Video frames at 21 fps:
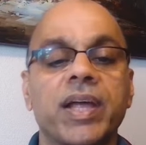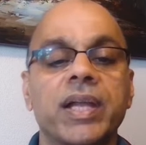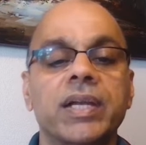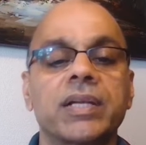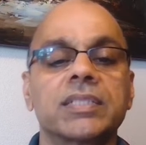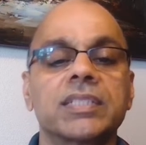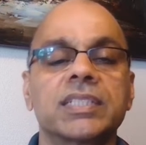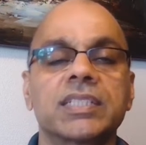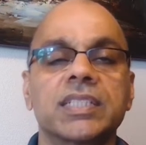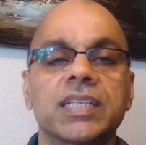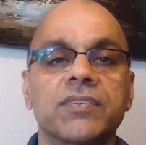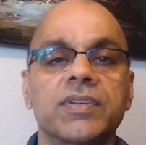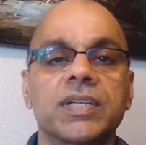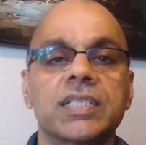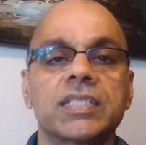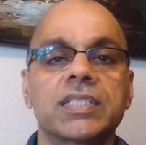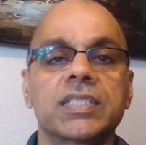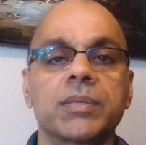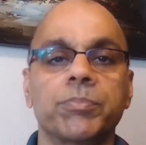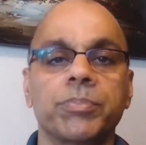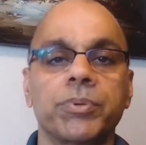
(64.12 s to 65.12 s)
providers'
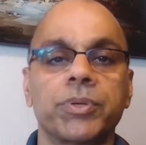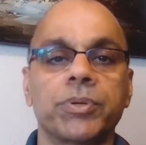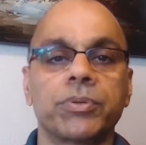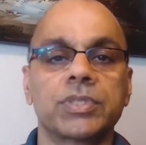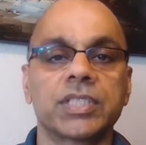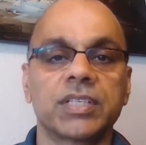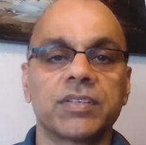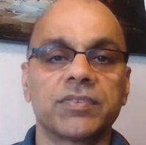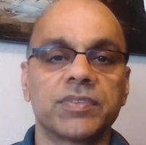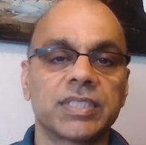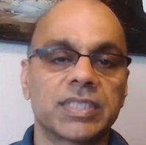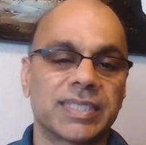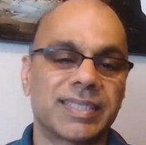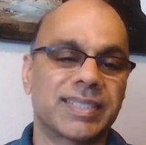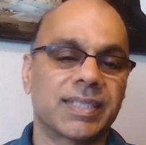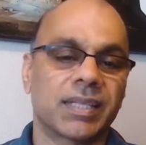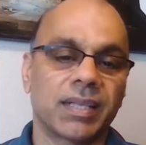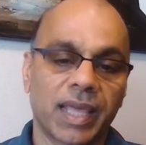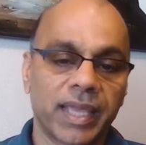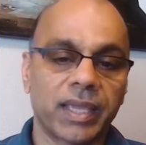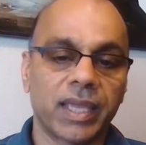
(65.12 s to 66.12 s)
serverless compute
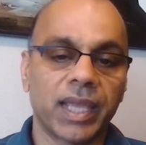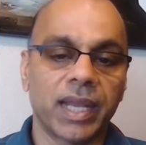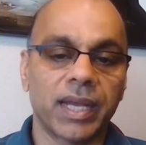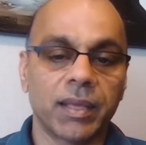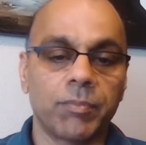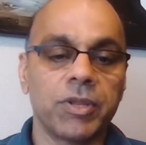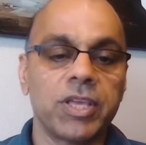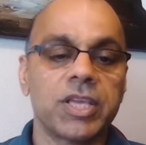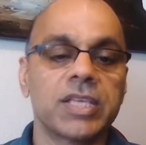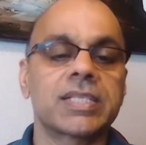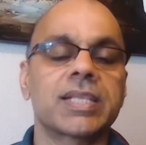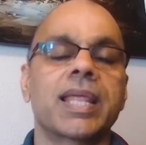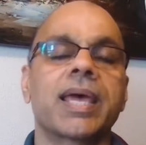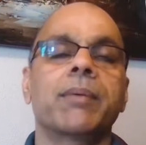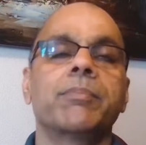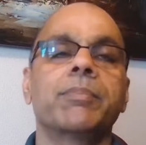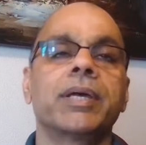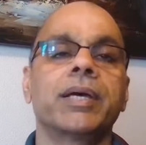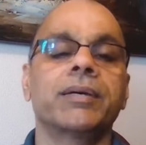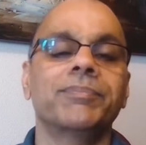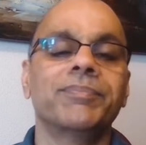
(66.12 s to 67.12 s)
services like A W S
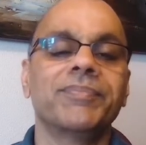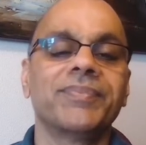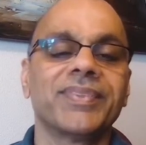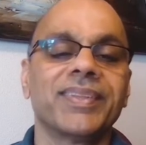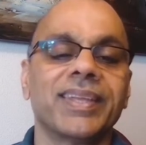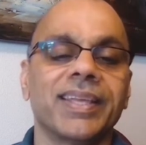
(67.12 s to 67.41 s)
Lambda,